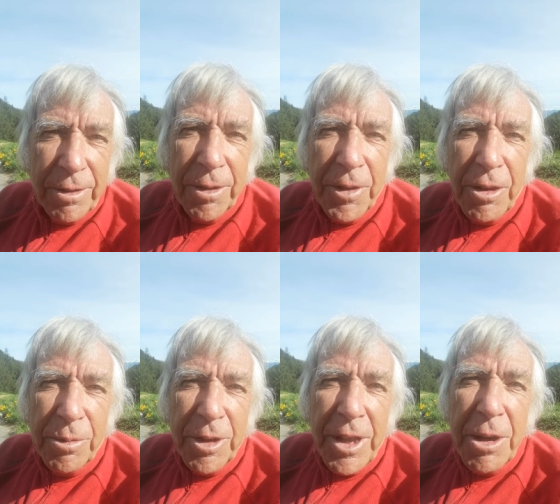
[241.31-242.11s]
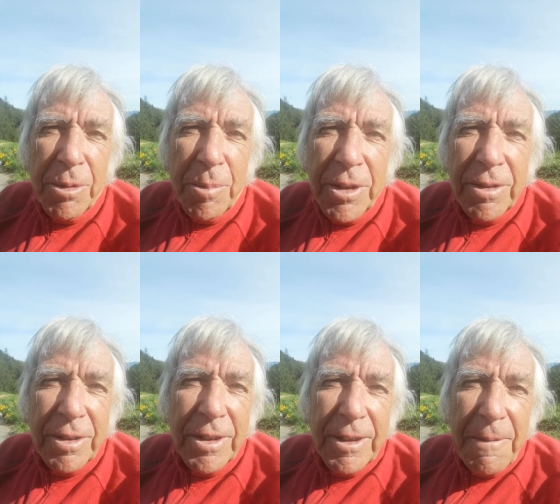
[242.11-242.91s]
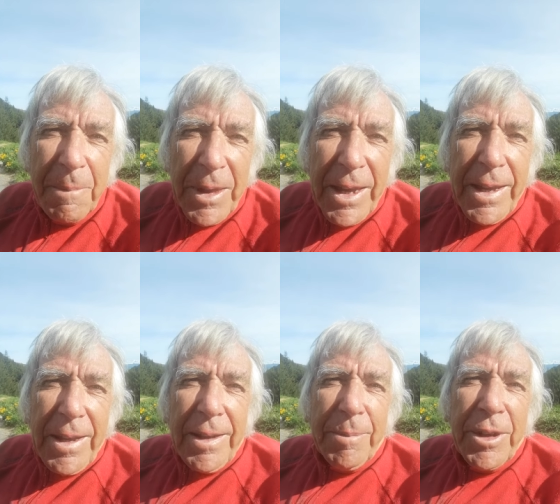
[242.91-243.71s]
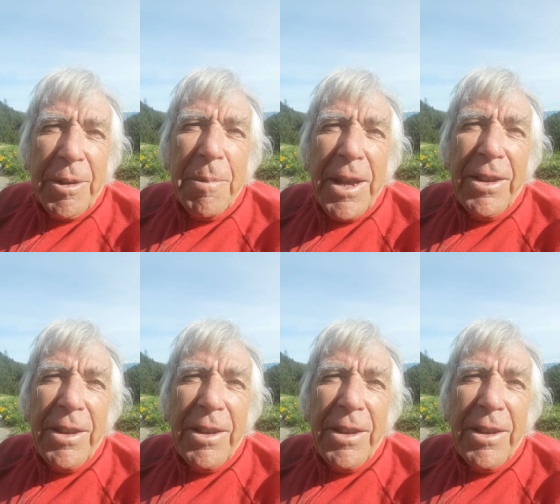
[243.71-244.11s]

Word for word: God knows when they were built. But it